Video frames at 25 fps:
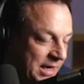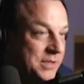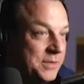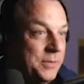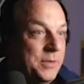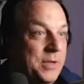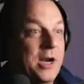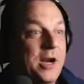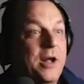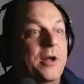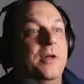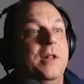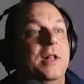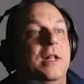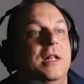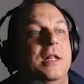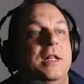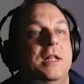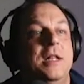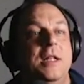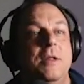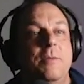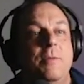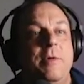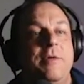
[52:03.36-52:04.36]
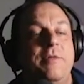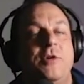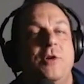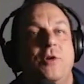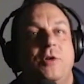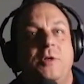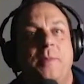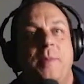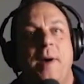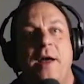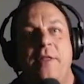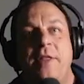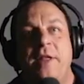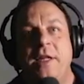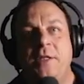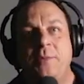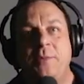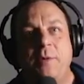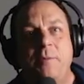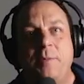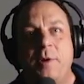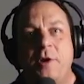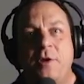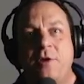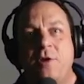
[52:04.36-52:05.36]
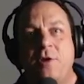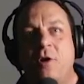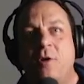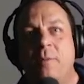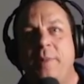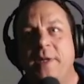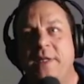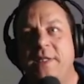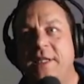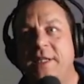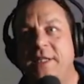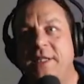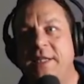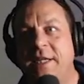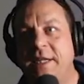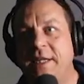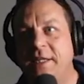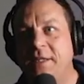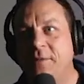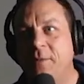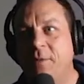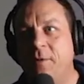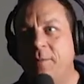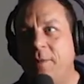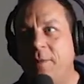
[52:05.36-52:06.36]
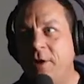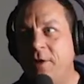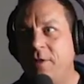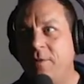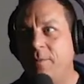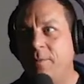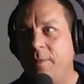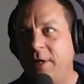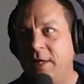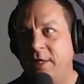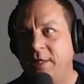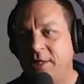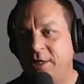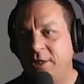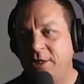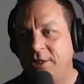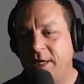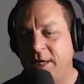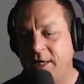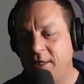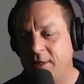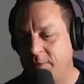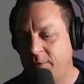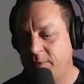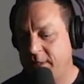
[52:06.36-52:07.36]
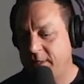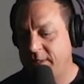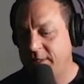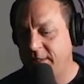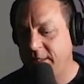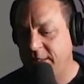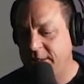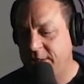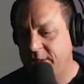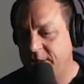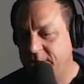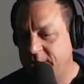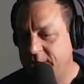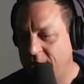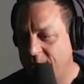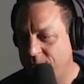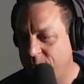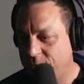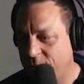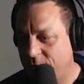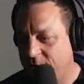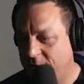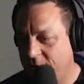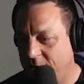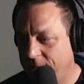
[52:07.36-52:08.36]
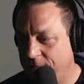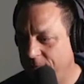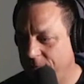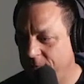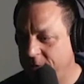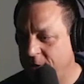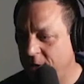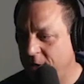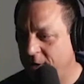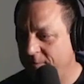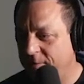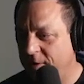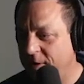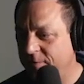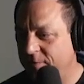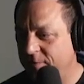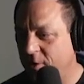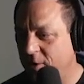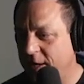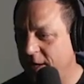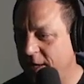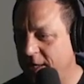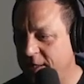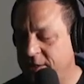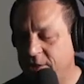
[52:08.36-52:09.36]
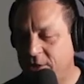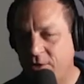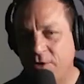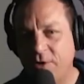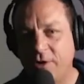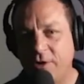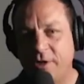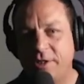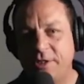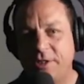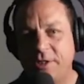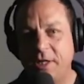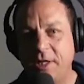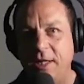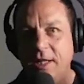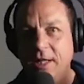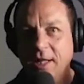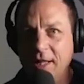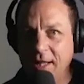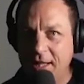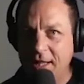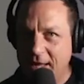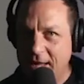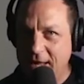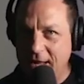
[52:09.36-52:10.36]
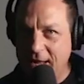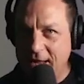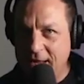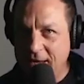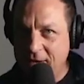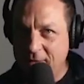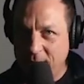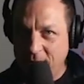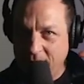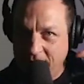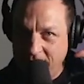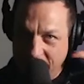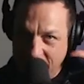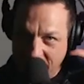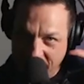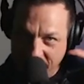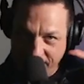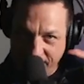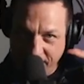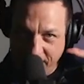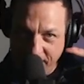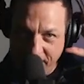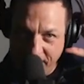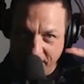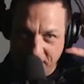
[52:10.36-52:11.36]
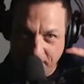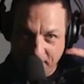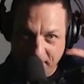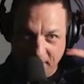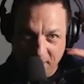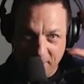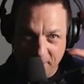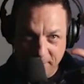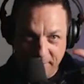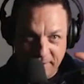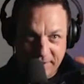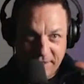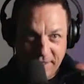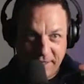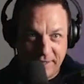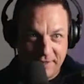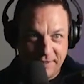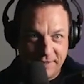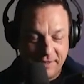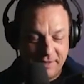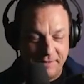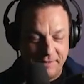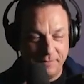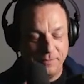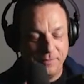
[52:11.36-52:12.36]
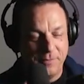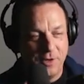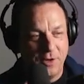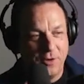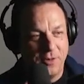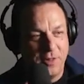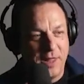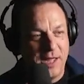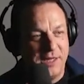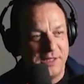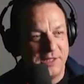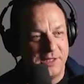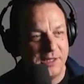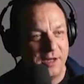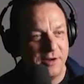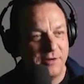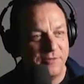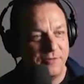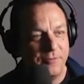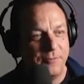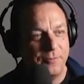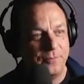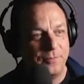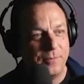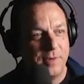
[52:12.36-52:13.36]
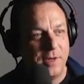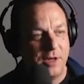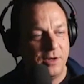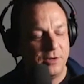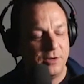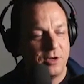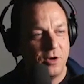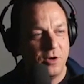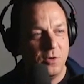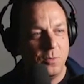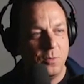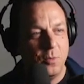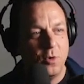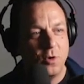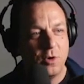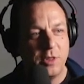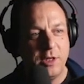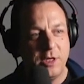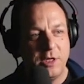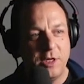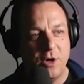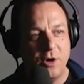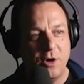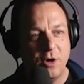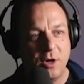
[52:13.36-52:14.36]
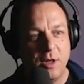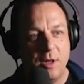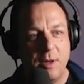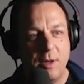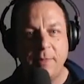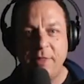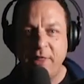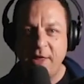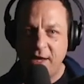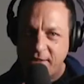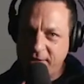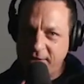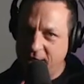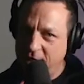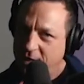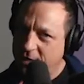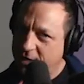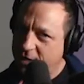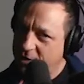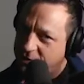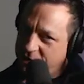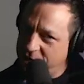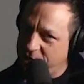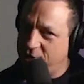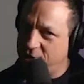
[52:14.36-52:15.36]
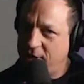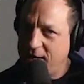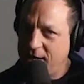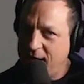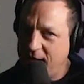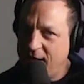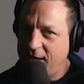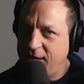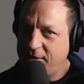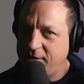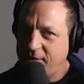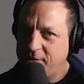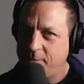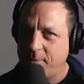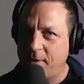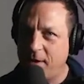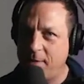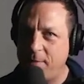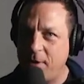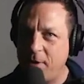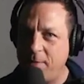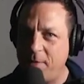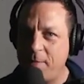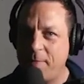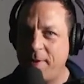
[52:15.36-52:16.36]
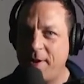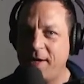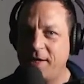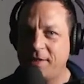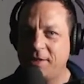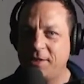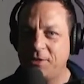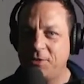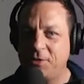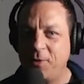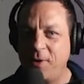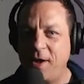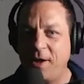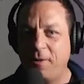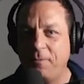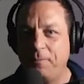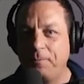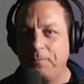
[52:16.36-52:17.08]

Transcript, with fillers: you know, we've talked about this, we've both got businesses, we've both been associated with this teacher, Jeff Walker. So if I've got his course in my headphones about business and all that stuff, I'll go and walk the dog, but that's going to go straight into my memory banks as well.